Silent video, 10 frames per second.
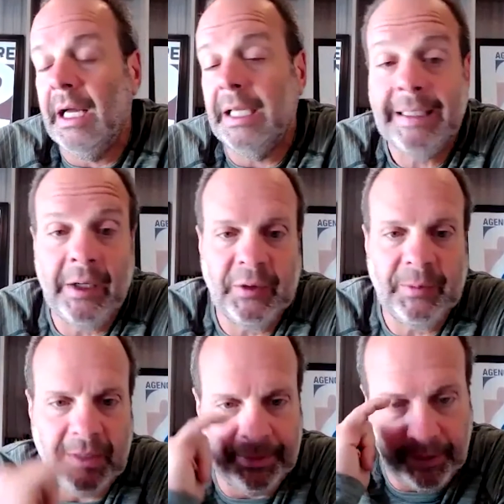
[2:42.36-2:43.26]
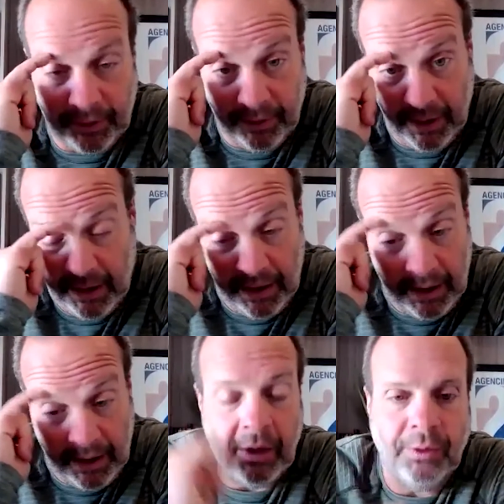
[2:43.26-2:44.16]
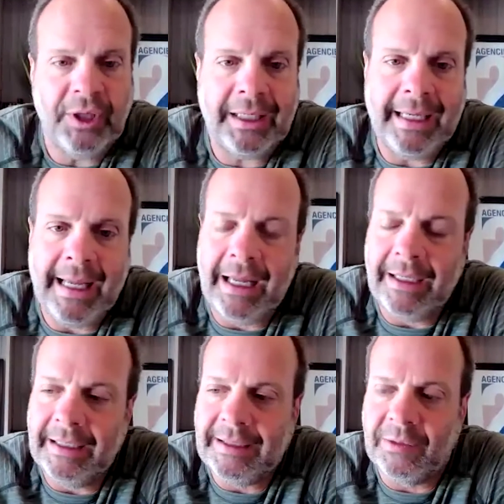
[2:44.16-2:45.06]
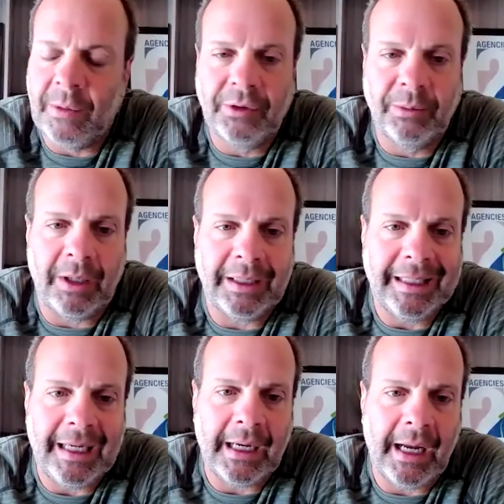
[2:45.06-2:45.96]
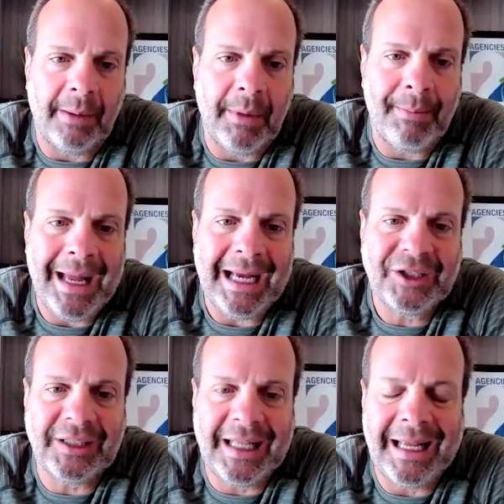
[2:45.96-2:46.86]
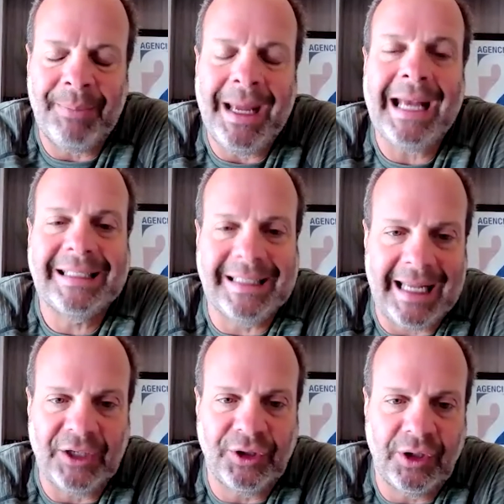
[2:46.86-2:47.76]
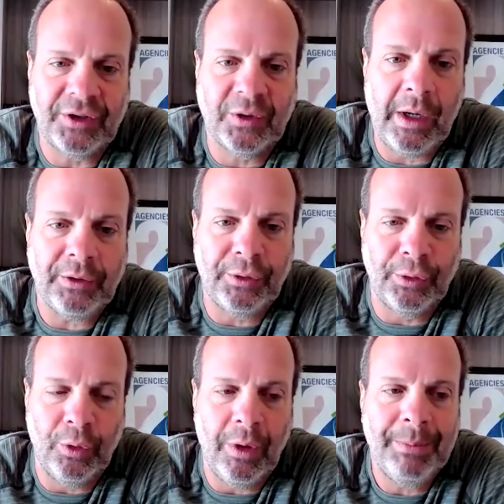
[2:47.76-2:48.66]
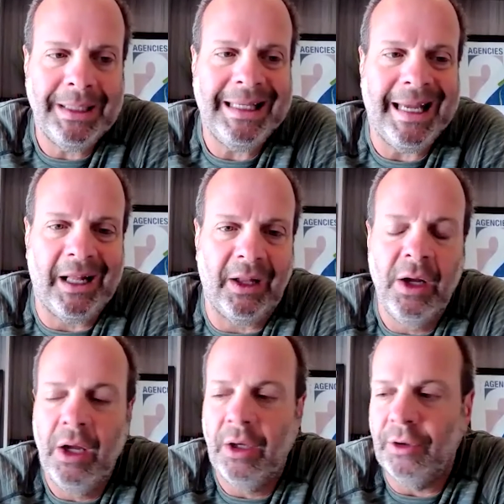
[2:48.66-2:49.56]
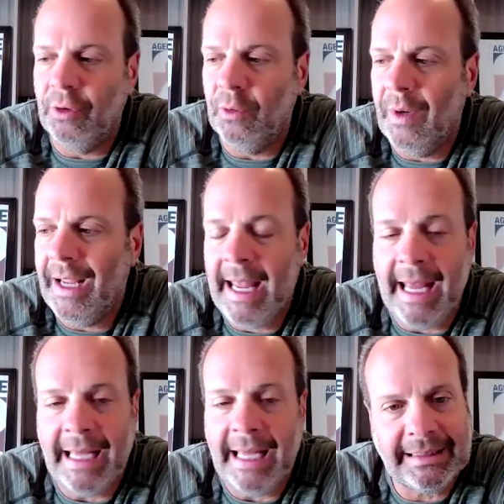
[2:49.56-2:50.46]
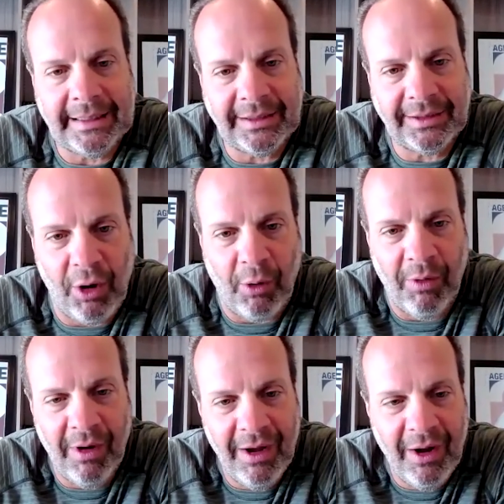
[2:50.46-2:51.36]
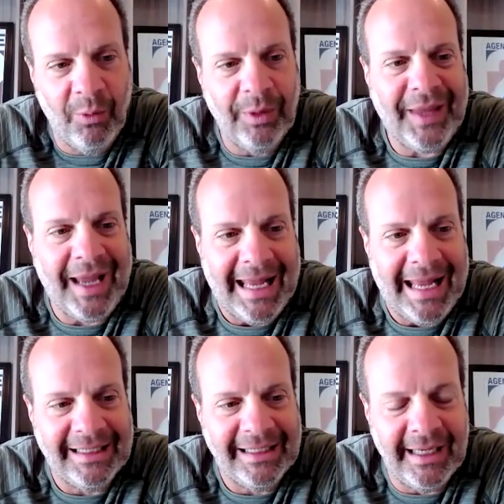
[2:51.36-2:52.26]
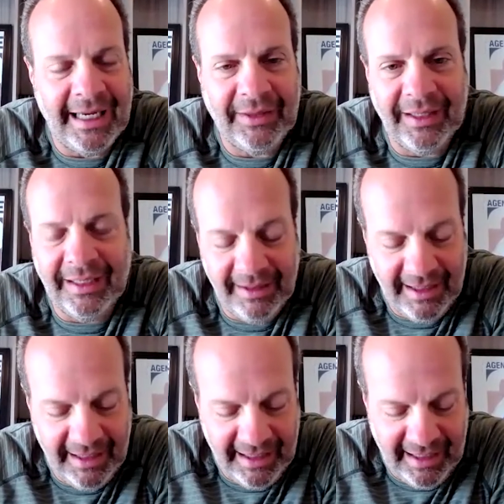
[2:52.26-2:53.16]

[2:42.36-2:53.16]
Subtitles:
salespeople. Go check it out. It's at square2marketing.com / square2 PLUS. So with that, Nathan,